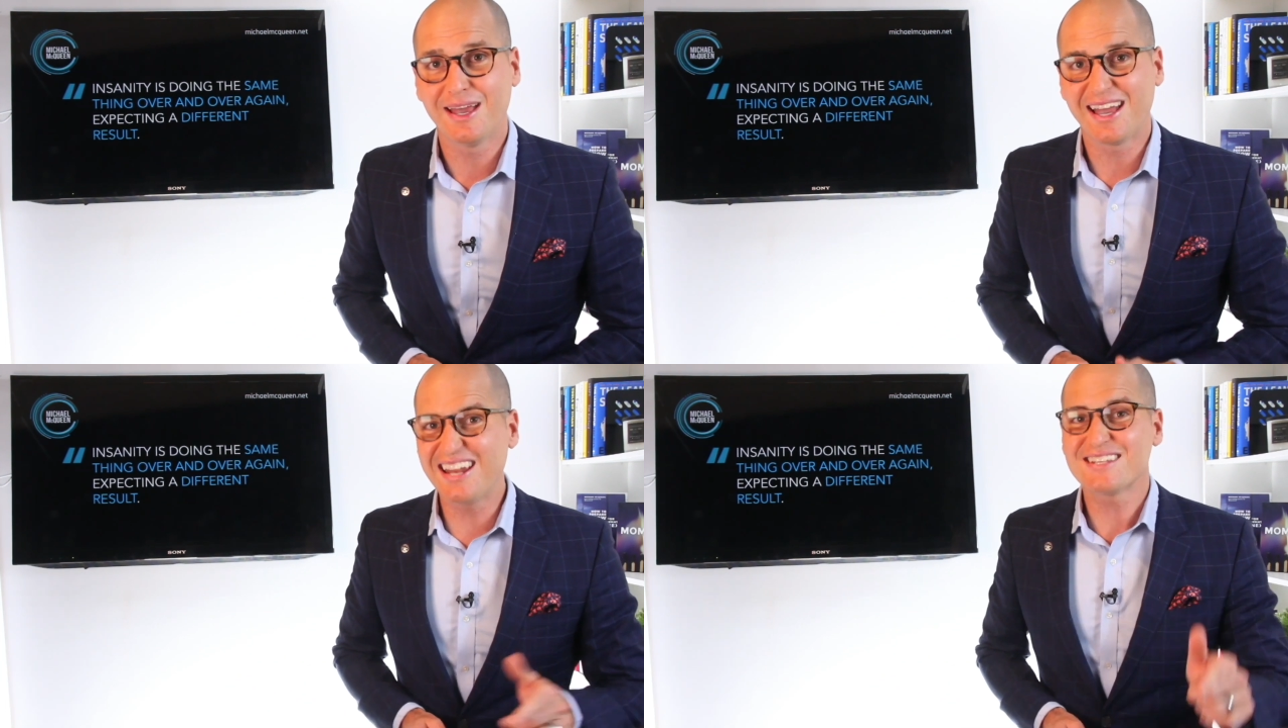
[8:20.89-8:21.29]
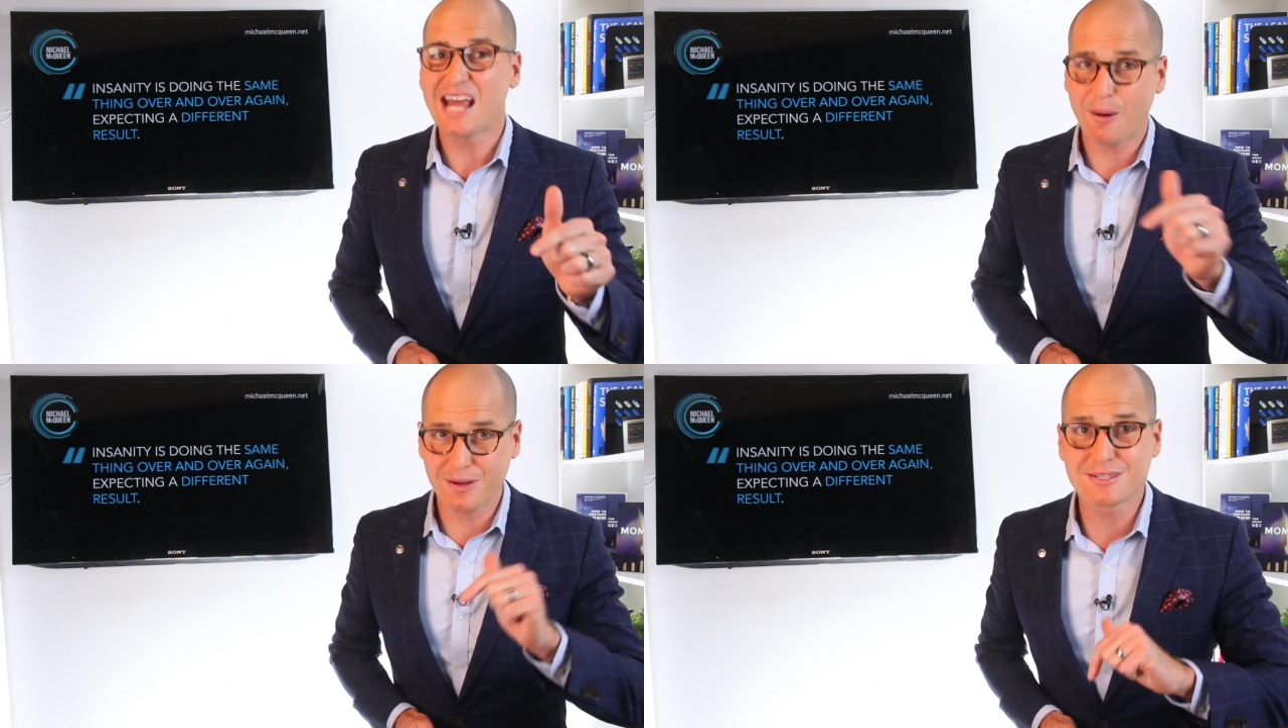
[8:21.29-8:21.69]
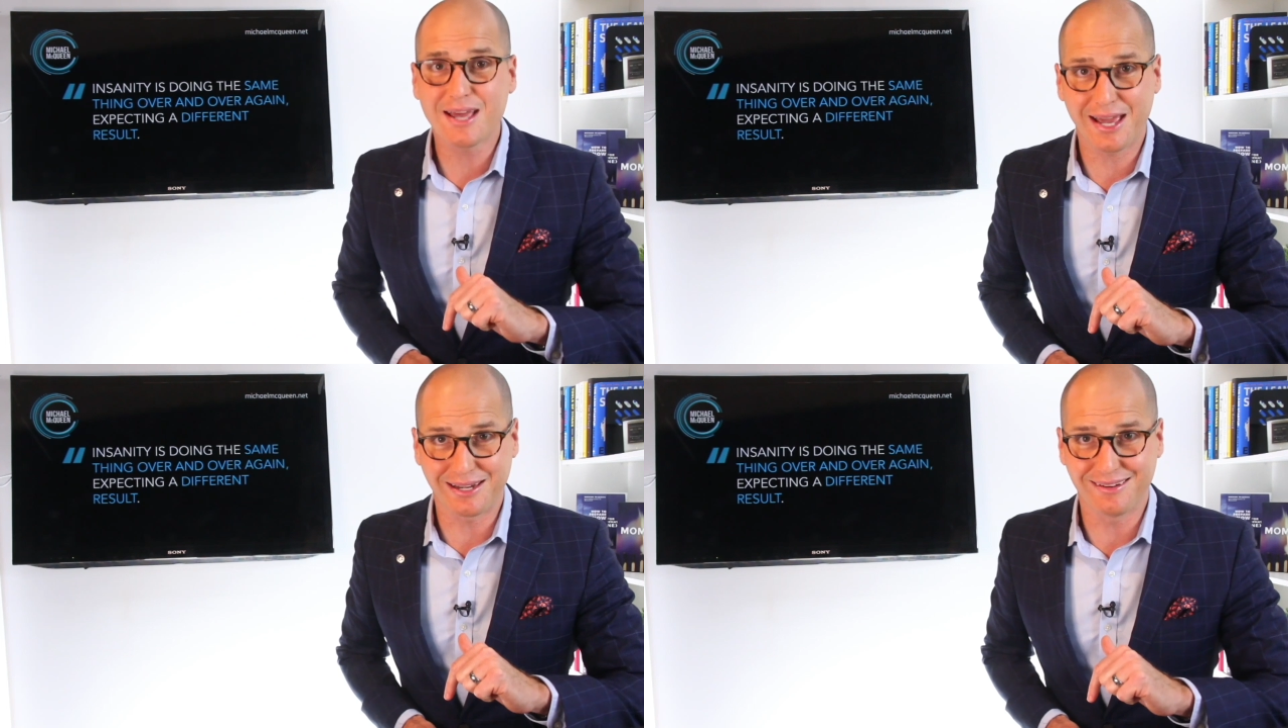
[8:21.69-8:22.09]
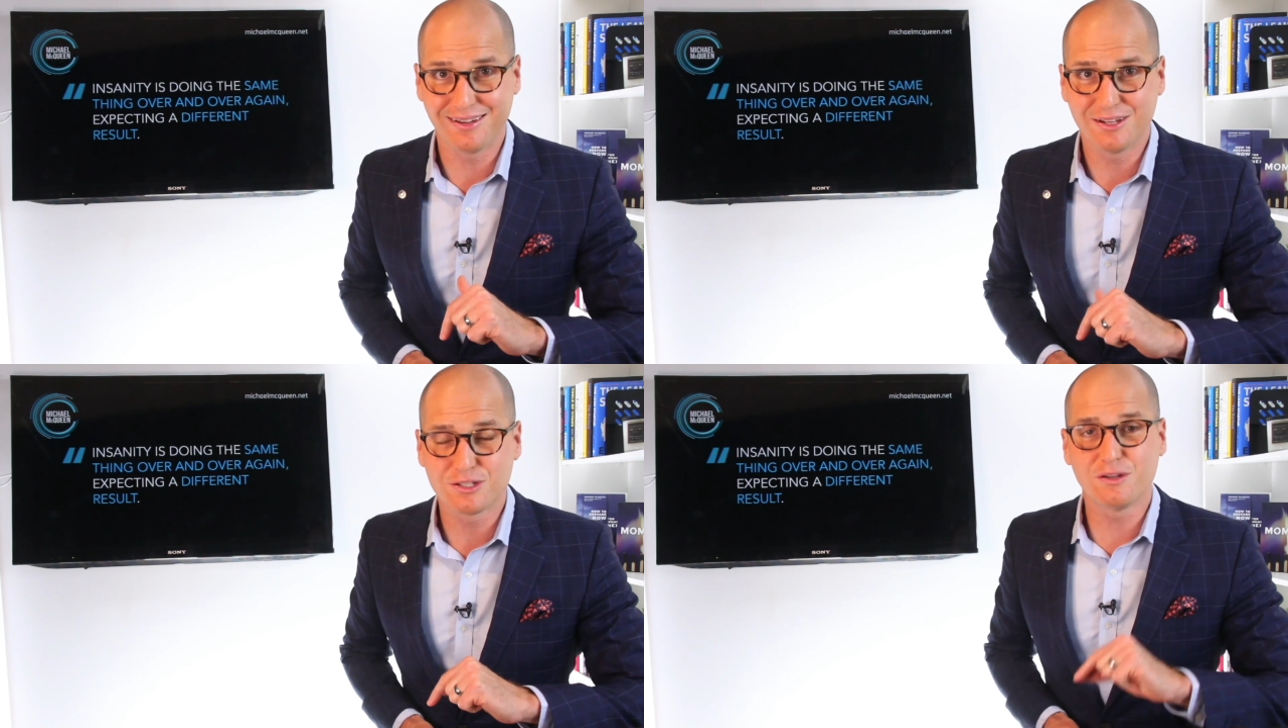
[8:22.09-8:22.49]
it is now insane
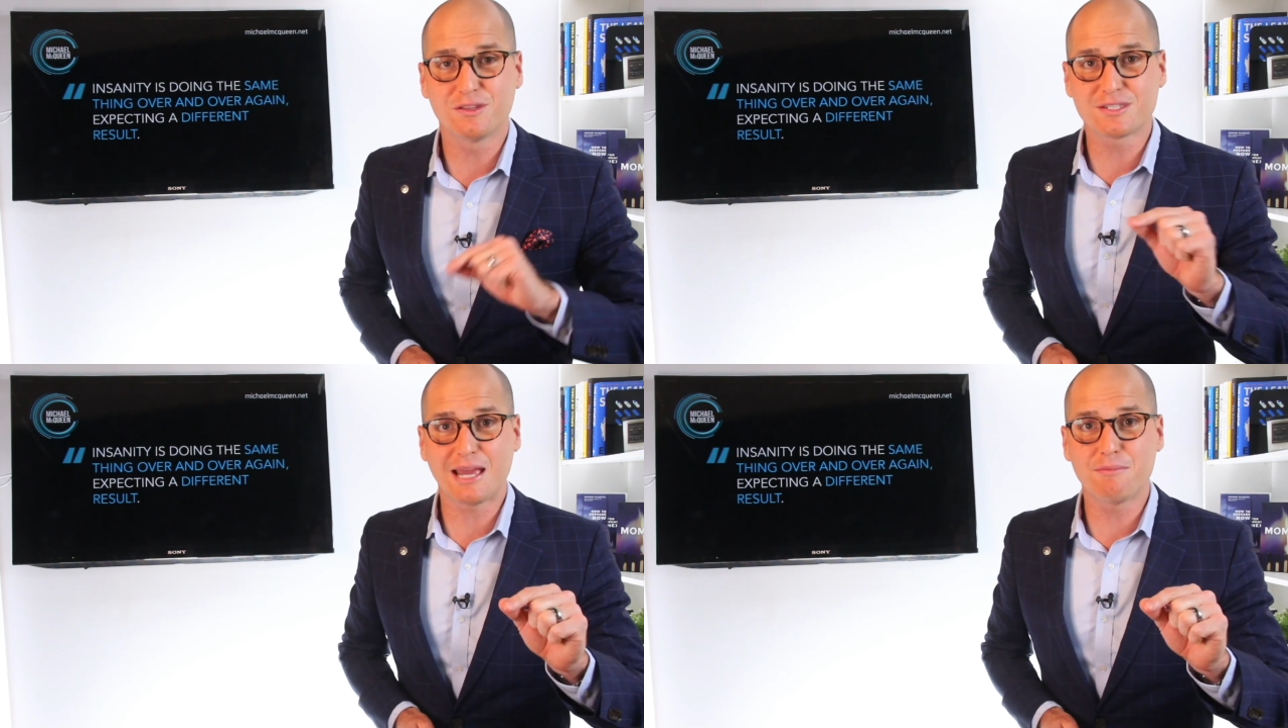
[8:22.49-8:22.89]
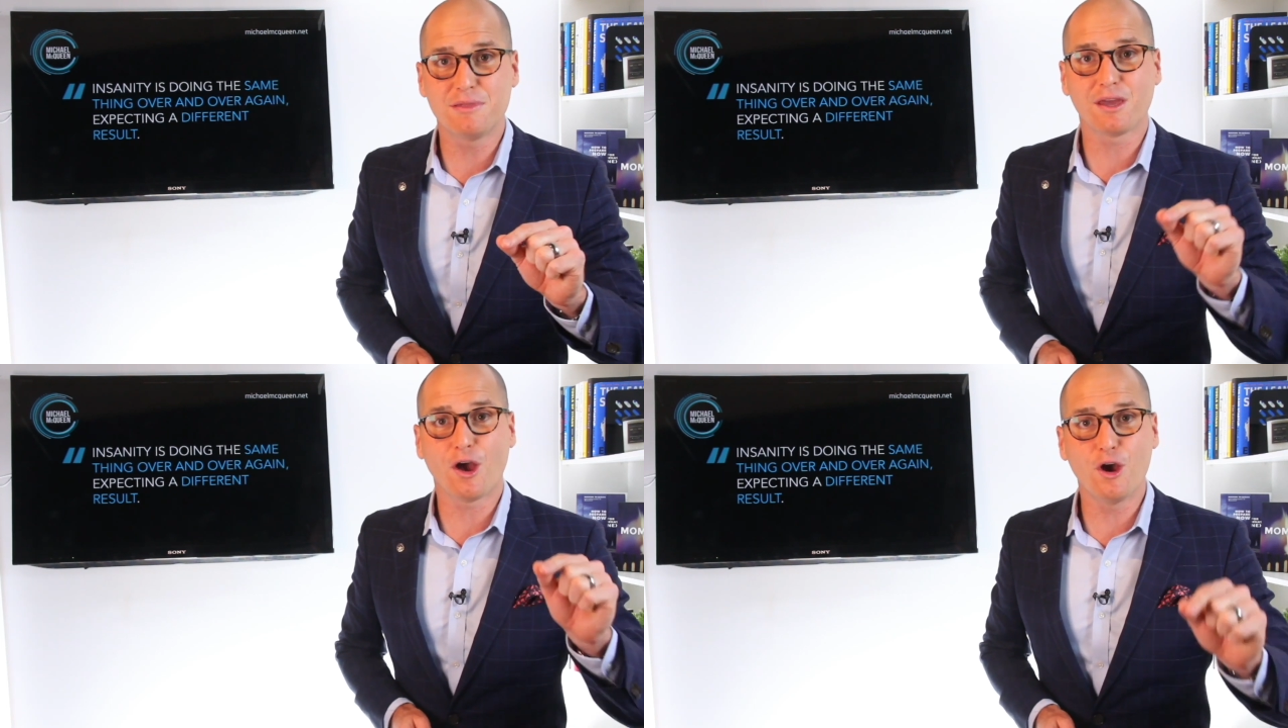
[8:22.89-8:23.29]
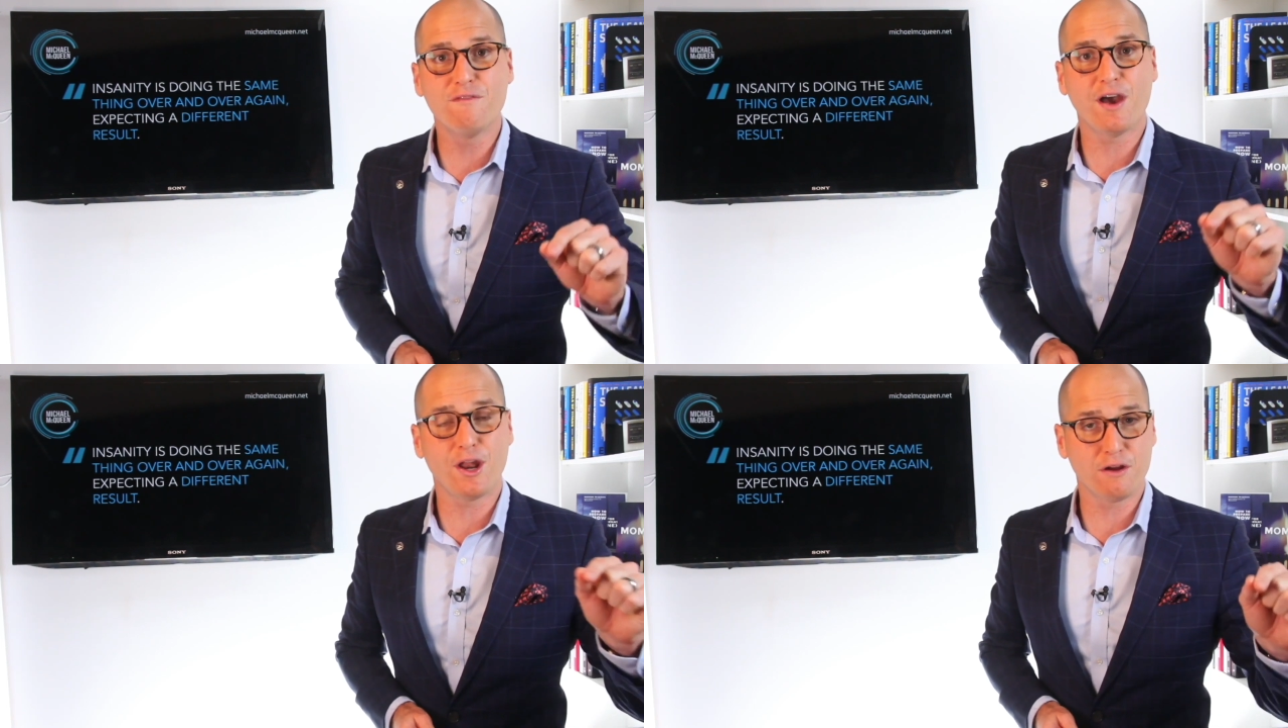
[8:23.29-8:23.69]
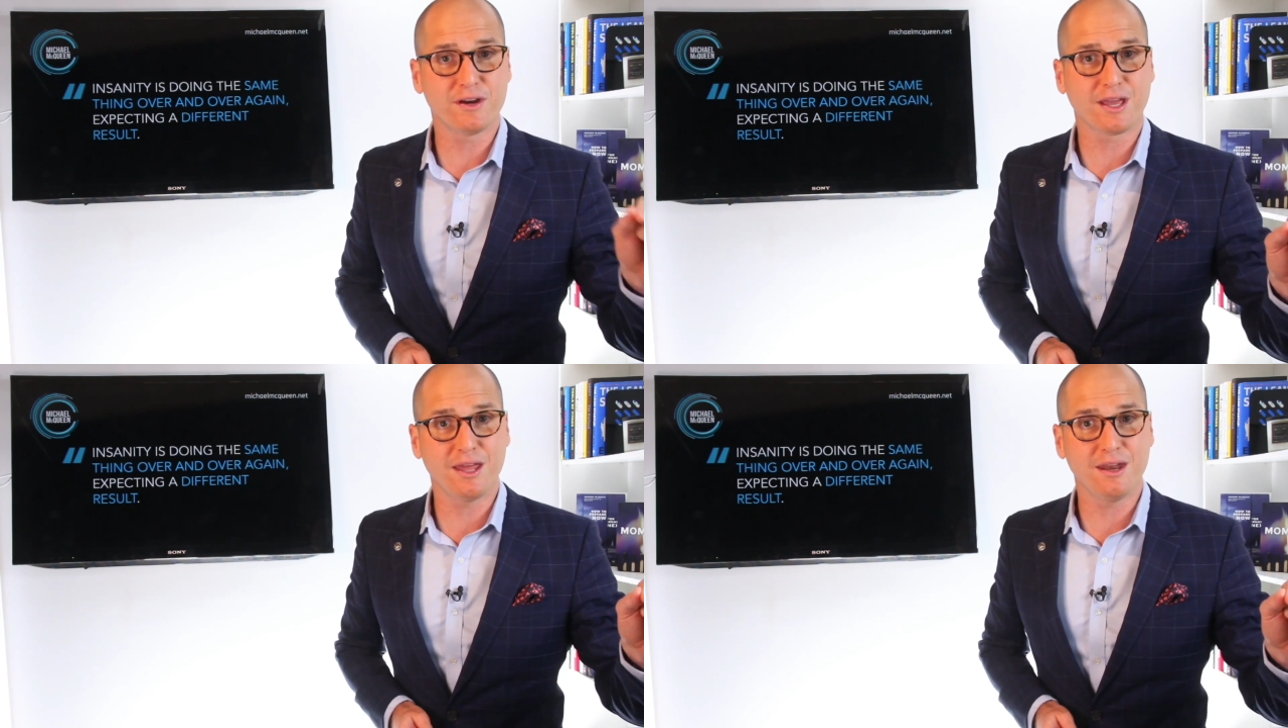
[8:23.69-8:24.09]
to do the same thing over and over
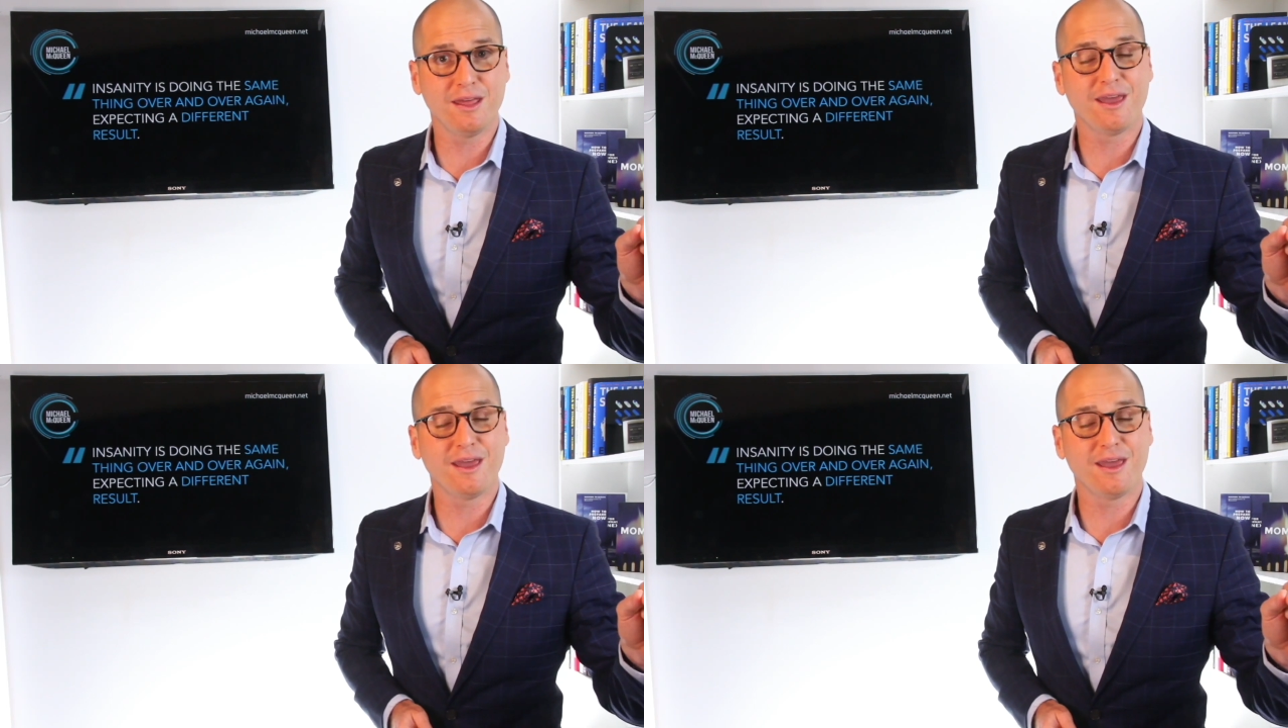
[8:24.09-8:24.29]
again,